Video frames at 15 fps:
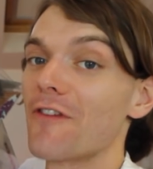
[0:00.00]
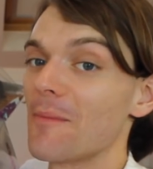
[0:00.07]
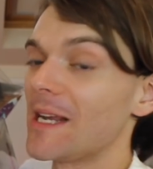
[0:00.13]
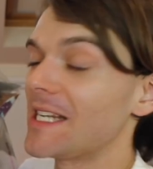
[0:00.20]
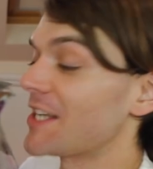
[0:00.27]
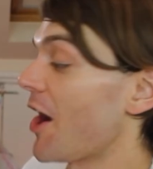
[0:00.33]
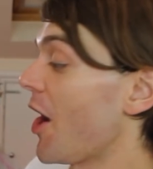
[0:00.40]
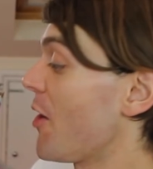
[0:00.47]
for
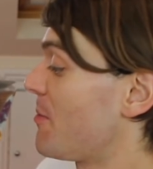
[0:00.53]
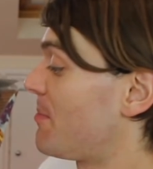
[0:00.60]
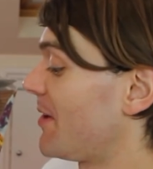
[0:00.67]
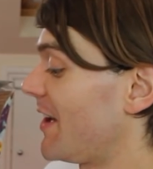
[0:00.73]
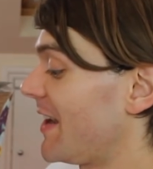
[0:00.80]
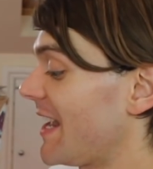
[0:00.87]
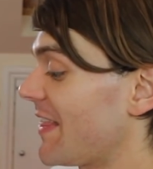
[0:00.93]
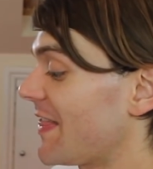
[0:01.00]
me to
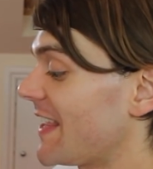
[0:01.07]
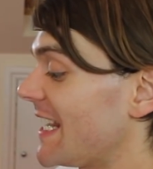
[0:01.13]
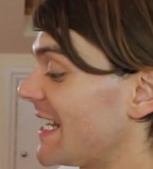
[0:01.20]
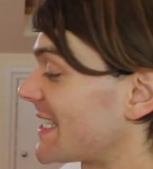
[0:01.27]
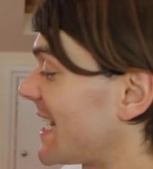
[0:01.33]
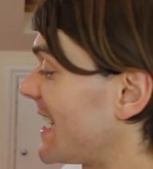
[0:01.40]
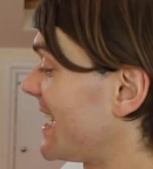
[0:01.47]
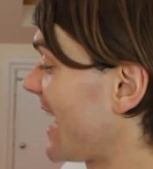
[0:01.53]
open
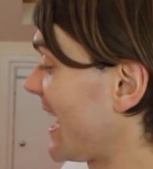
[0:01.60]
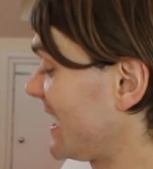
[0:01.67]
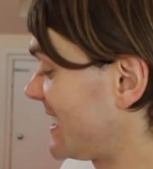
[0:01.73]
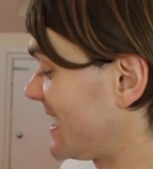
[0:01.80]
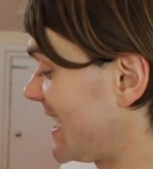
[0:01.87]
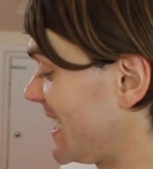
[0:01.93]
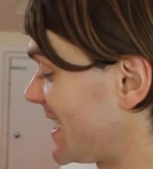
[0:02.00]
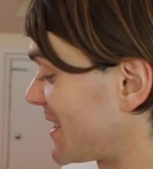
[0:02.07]
these
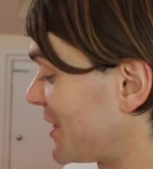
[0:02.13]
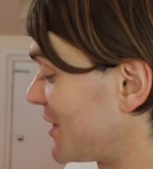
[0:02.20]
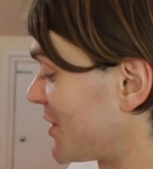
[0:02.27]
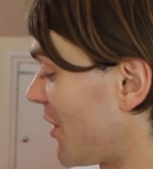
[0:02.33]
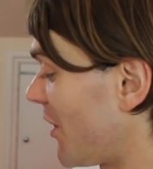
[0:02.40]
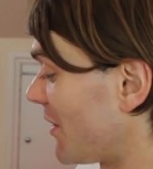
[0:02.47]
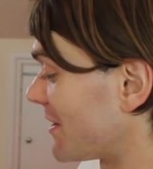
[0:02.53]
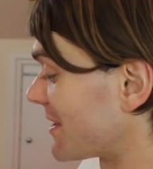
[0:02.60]
90s
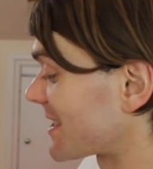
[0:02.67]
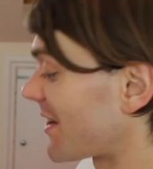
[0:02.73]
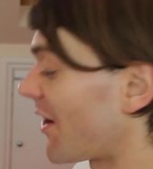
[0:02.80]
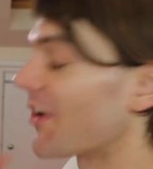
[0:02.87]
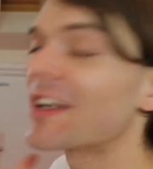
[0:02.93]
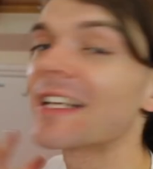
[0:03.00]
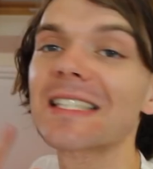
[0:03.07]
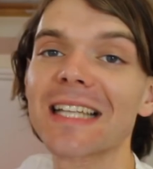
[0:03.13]
dolls.
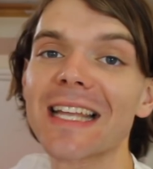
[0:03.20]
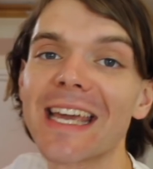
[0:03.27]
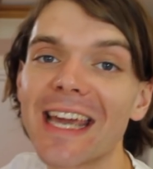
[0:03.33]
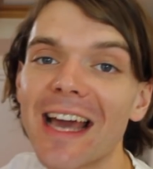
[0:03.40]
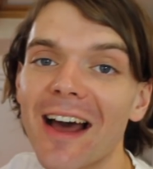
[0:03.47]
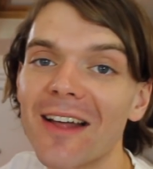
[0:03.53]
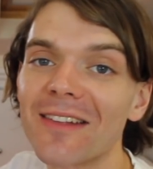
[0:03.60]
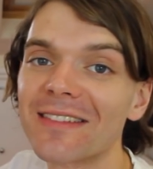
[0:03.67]

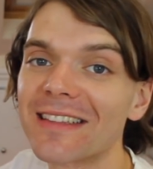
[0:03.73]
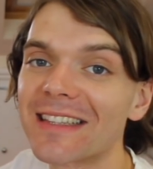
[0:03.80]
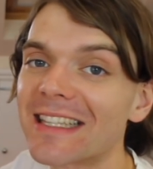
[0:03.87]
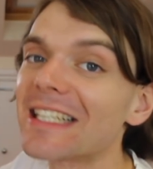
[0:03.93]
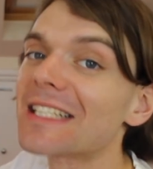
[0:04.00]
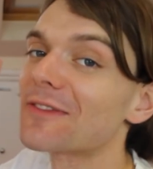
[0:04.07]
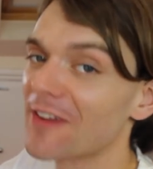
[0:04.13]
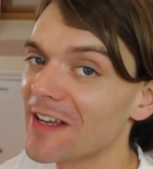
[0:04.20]
Honestly,
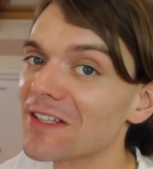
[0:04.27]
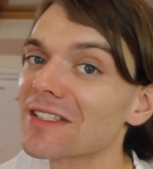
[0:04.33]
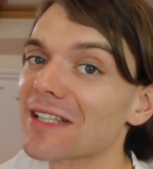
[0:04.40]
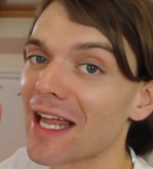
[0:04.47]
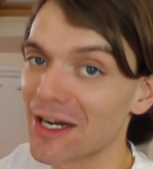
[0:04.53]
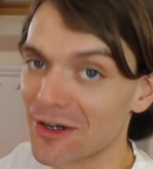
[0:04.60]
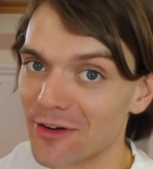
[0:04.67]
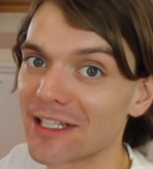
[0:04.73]
this feels
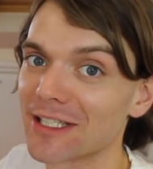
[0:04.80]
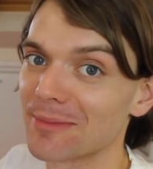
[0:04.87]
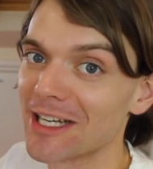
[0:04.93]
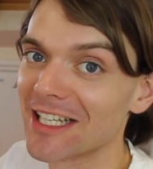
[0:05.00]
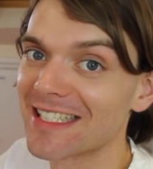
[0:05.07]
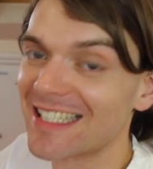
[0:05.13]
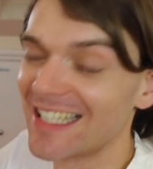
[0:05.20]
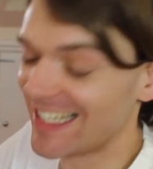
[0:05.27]
like Christmas.